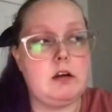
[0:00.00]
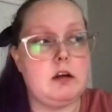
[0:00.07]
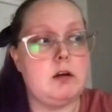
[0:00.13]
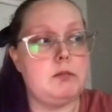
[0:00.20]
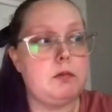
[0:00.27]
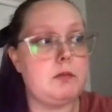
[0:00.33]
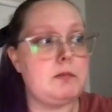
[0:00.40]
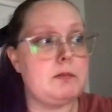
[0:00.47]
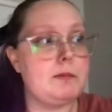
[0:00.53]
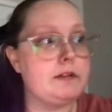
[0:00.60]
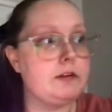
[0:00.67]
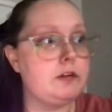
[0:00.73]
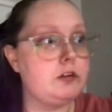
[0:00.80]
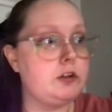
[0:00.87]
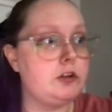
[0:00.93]
I'm about to
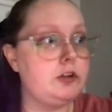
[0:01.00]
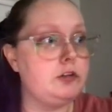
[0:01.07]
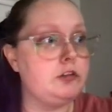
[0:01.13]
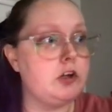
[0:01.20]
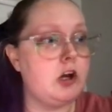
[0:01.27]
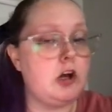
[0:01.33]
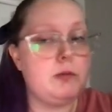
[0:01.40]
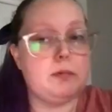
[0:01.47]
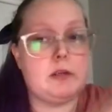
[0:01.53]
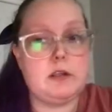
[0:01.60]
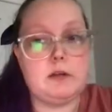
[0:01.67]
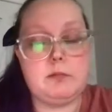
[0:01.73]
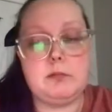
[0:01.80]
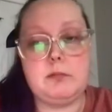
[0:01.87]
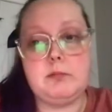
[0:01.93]
start a new job
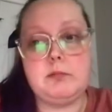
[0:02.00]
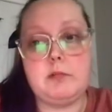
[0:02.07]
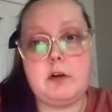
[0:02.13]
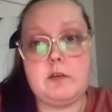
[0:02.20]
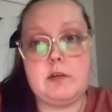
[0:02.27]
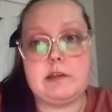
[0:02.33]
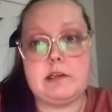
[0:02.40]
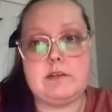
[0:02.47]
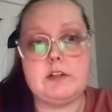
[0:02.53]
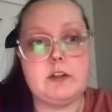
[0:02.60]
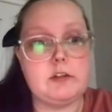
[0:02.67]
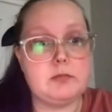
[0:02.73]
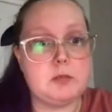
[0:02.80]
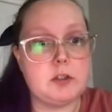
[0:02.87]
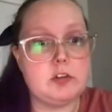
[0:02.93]
on the 7th
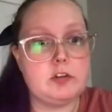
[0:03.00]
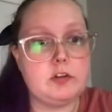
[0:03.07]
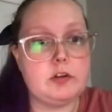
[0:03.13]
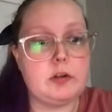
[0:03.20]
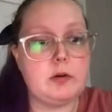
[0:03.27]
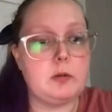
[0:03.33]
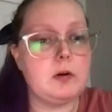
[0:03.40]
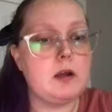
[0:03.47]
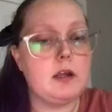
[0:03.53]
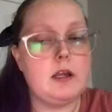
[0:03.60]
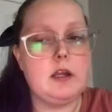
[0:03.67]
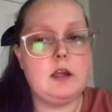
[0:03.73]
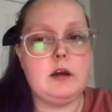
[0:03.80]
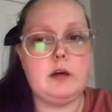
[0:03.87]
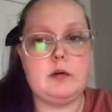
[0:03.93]
of March, so
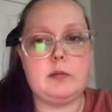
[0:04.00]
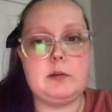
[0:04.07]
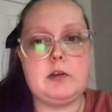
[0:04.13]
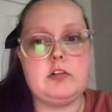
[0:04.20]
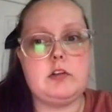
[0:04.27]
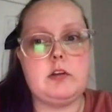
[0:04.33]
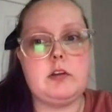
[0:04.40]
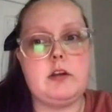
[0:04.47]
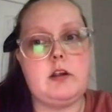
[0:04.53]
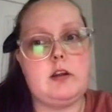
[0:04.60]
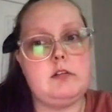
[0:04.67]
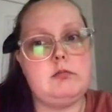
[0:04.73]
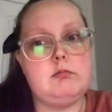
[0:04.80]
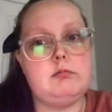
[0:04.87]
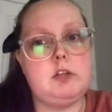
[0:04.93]
I want to make sure that
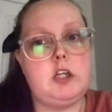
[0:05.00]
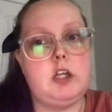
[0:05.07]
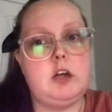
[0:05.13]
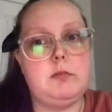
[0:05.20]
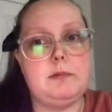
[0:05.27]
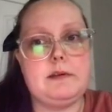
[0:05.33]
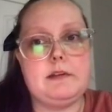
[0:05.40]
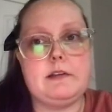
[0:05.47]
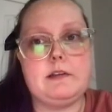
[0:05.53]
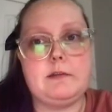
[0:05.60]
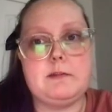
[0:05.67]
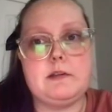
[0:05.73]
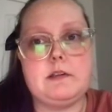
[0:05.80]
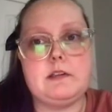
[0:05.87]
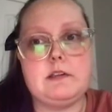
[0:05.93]
my Scentsy
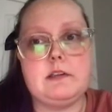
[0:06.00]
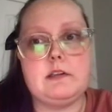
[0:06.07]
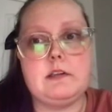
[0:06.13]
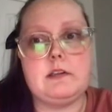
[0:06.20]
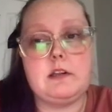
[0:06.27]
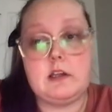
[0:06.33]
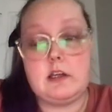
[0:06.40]
business has